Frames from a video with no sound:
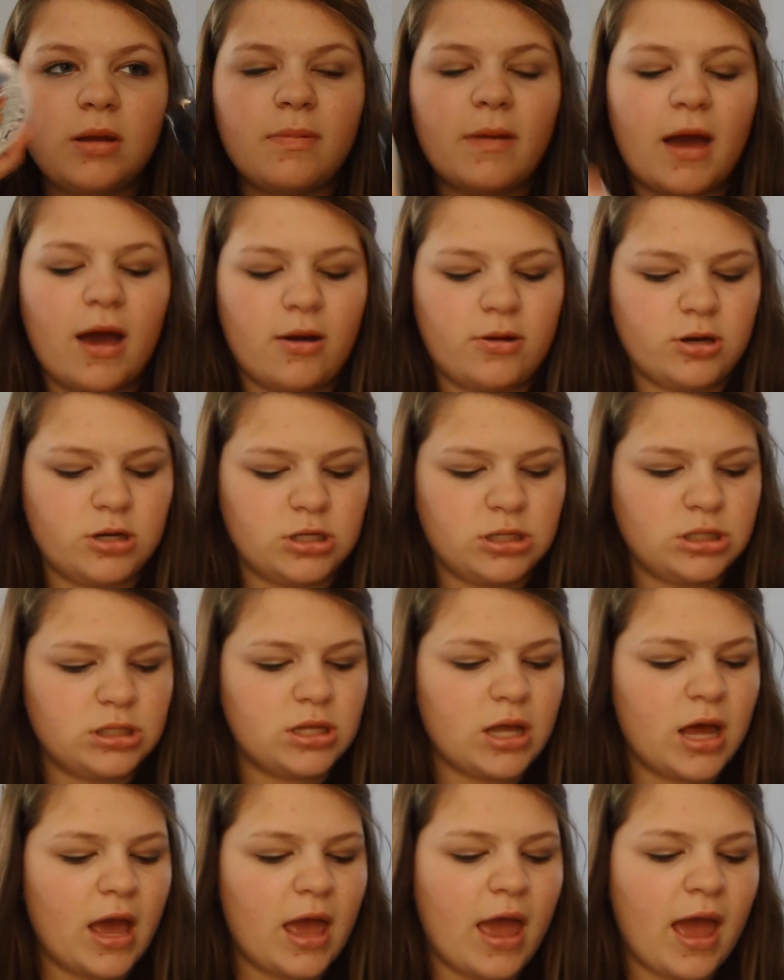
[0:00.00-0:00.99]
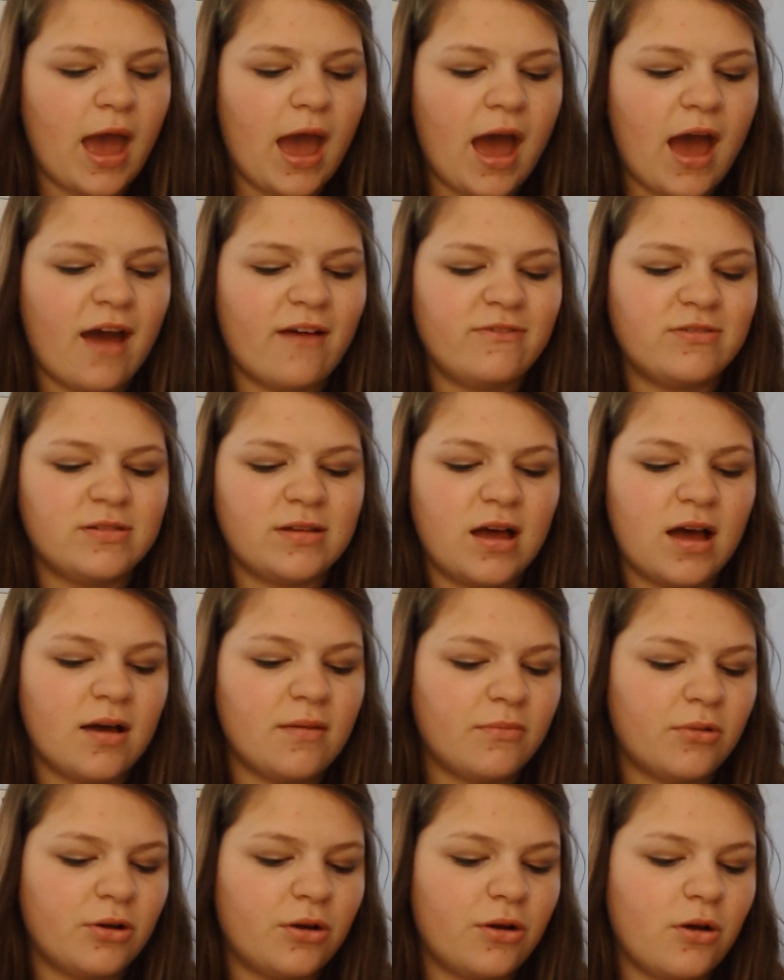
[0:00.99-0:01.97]
powders. I have
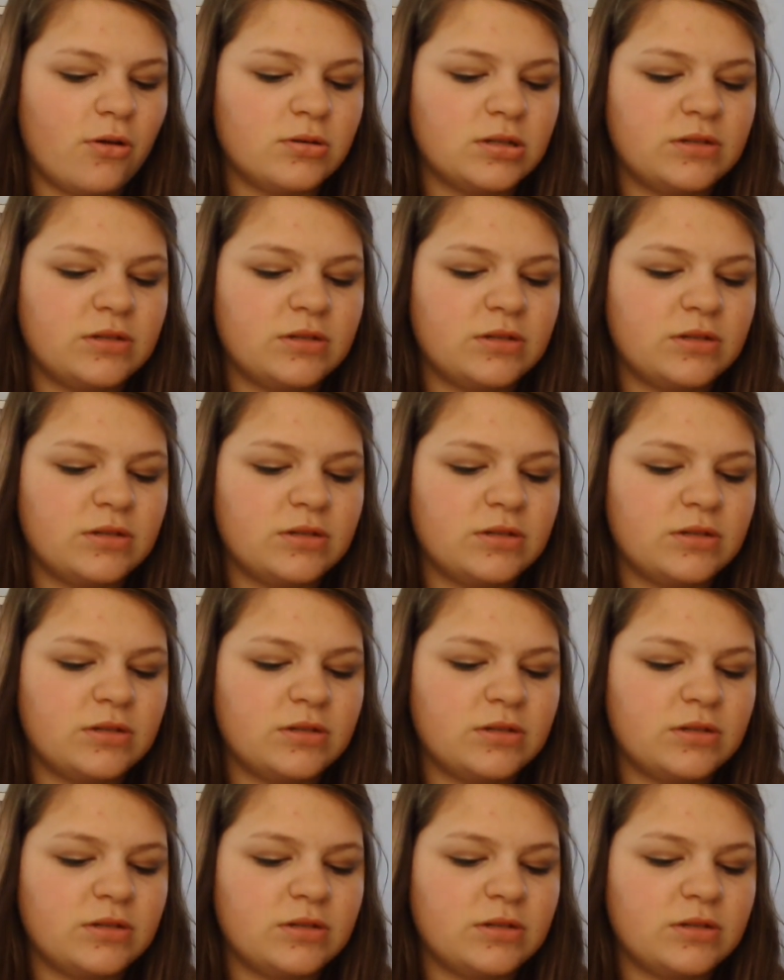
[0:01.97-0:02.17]
Her Own